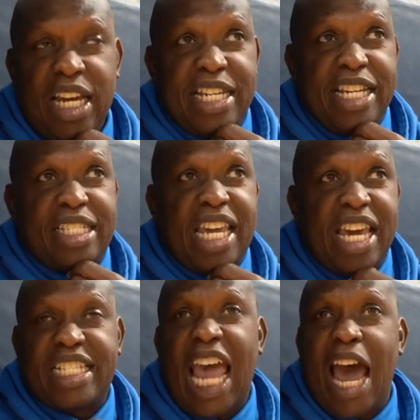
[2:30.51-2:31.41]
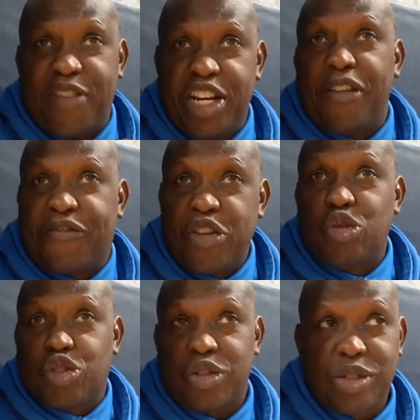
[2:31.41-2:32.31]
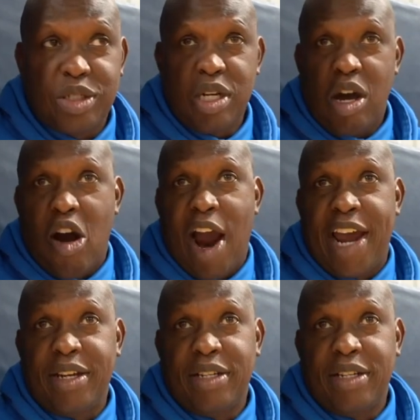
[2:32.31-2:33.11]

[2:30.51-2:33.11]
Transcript: these kids have in the future. All right.